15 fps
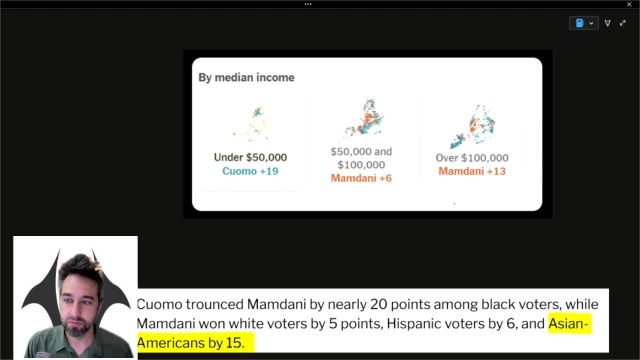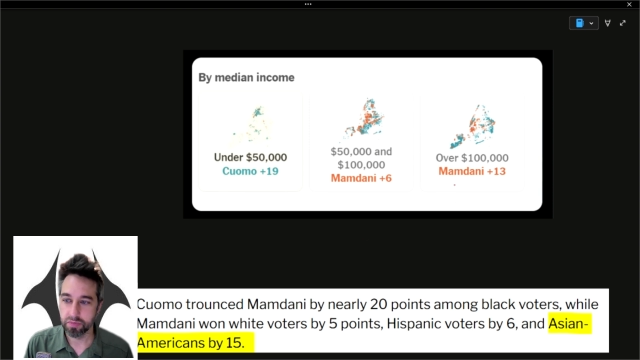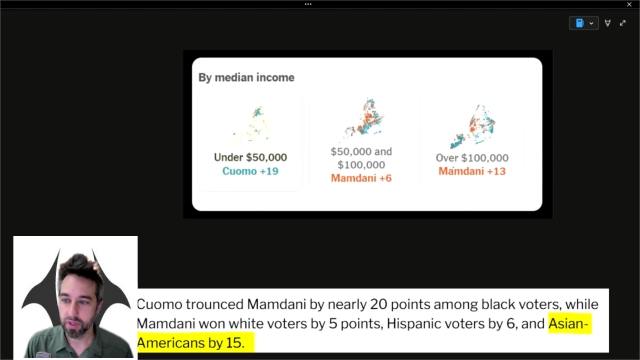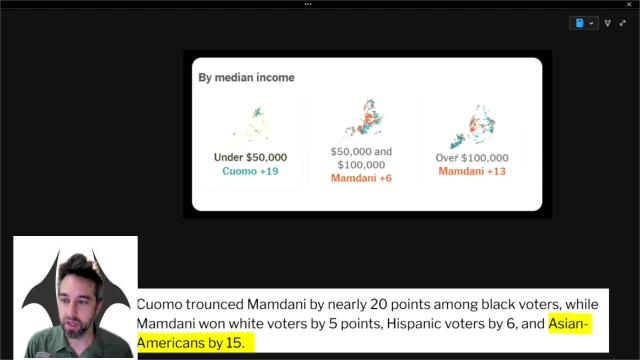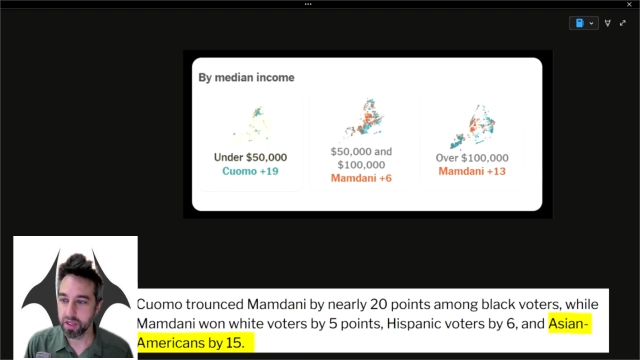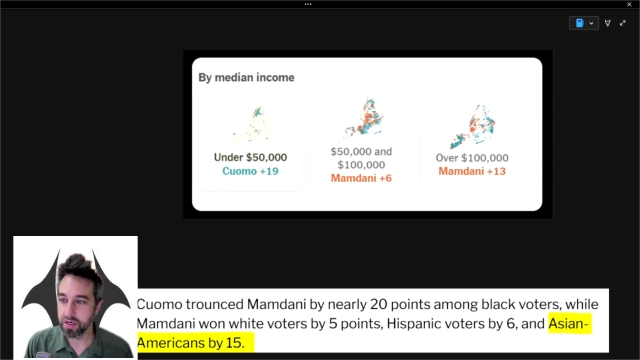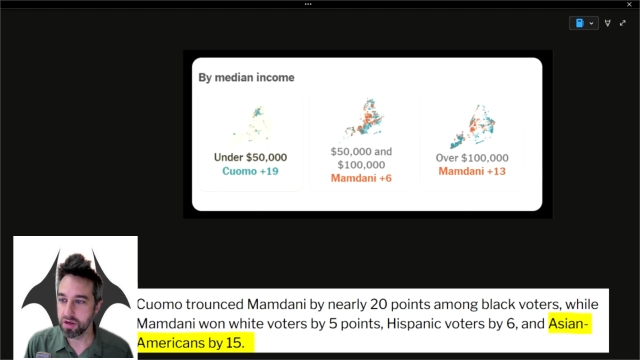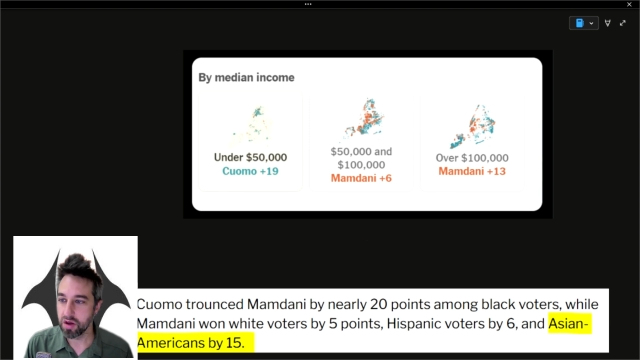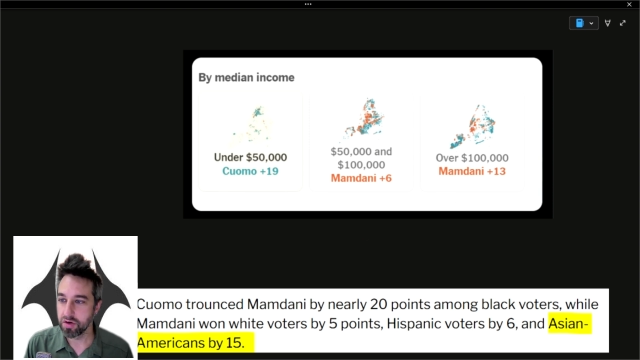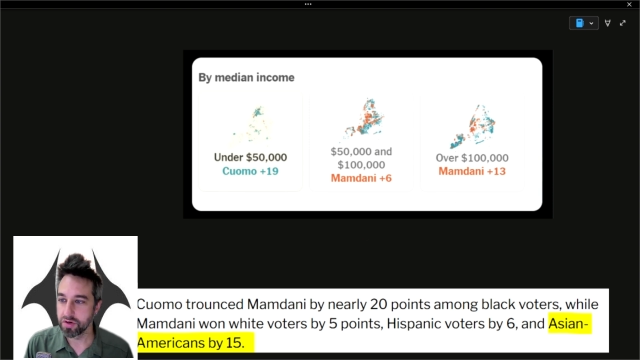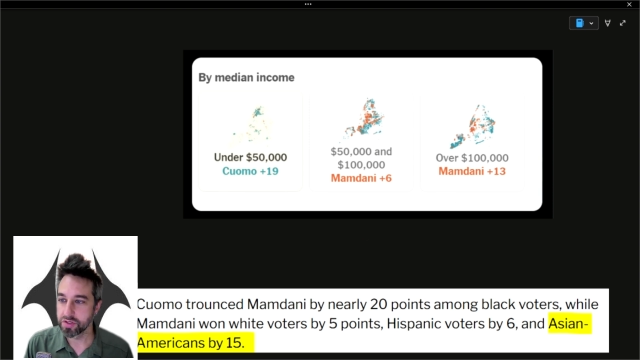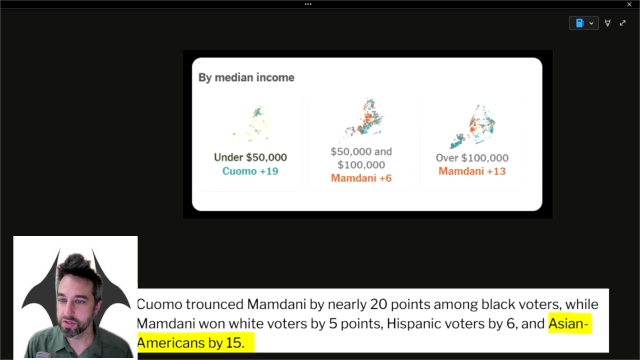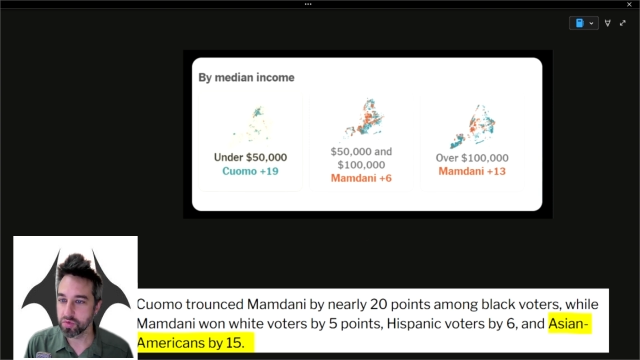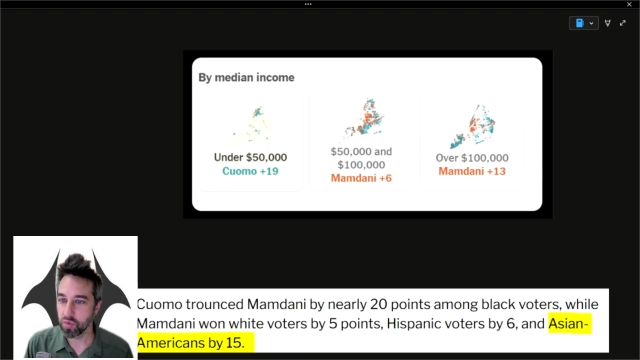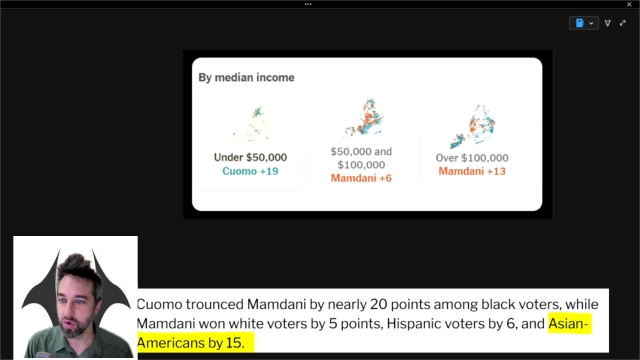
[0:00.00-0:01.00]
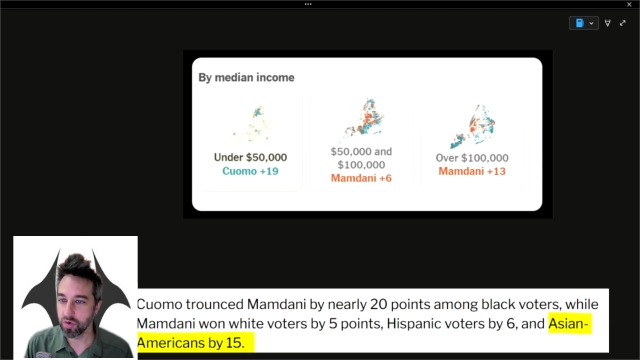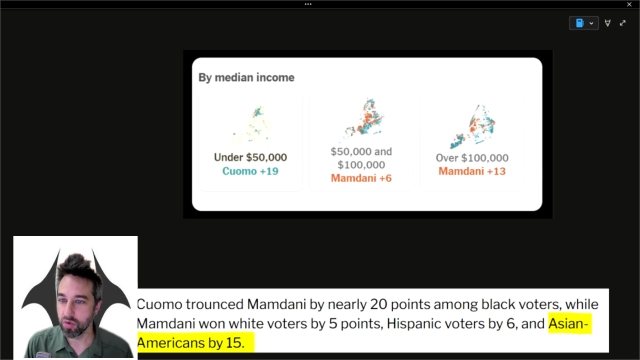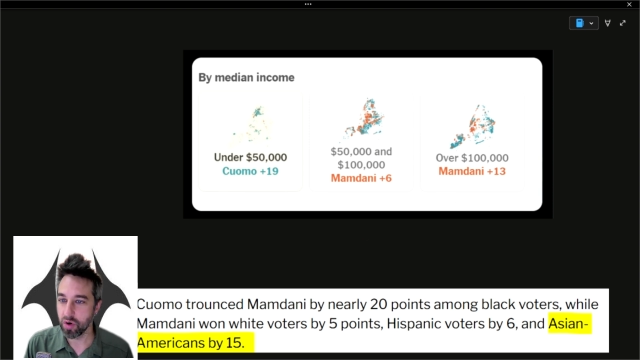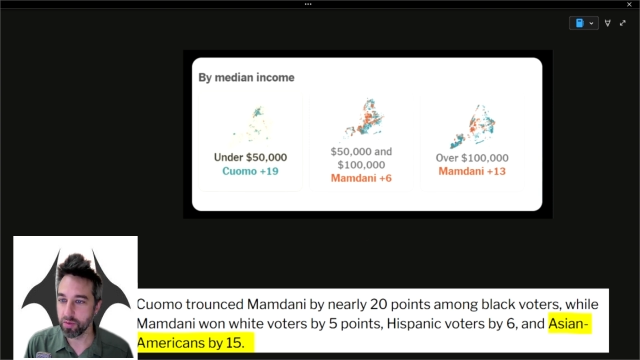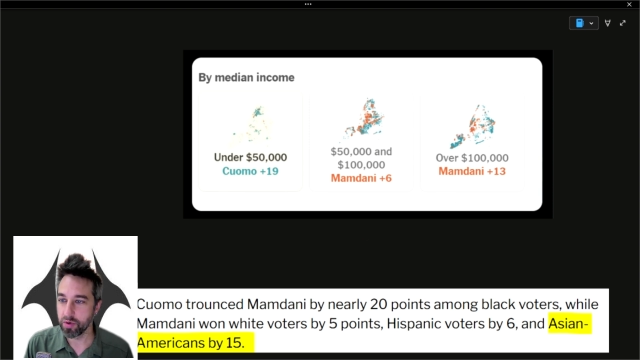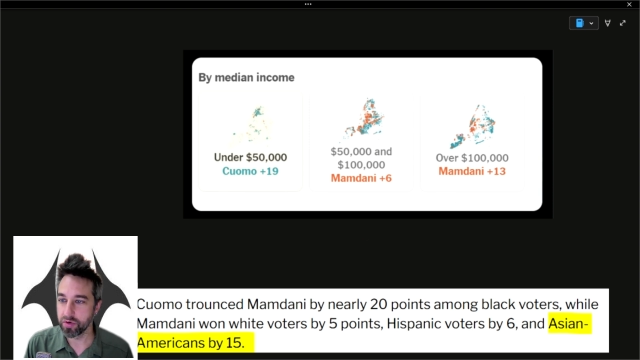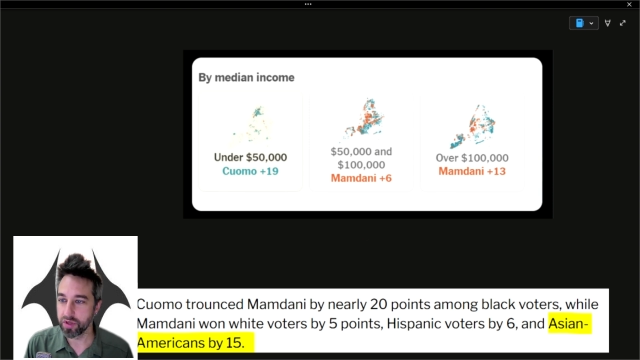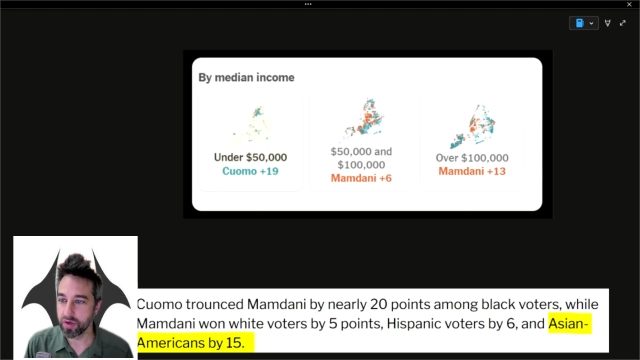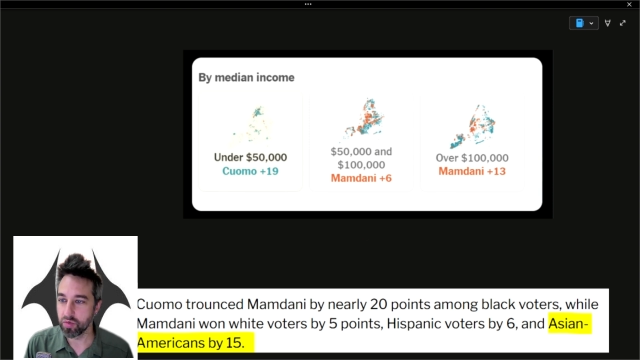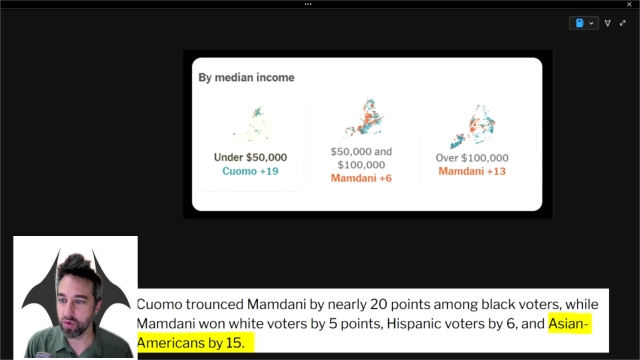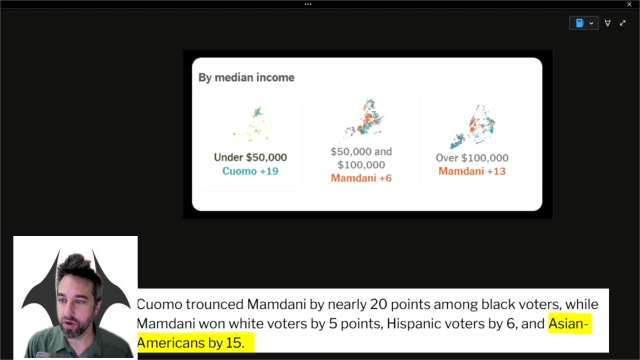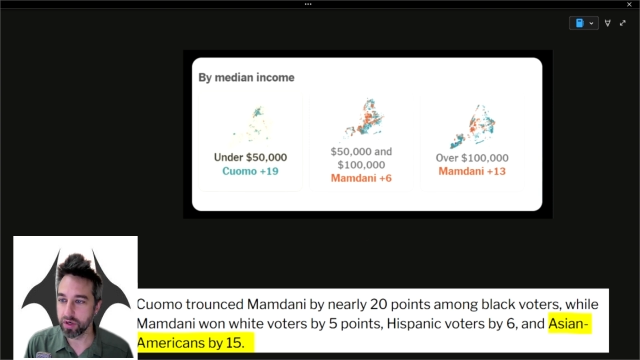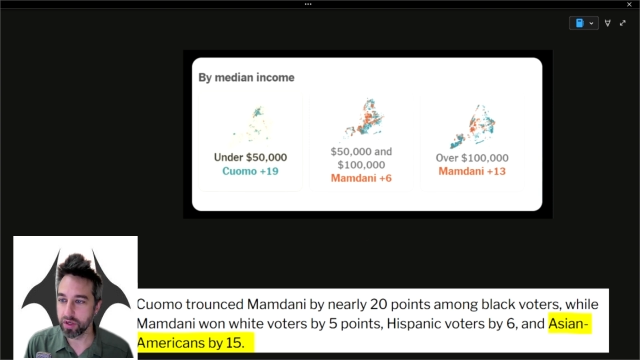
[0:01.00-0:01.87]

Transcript: And notice where Cuomo did win,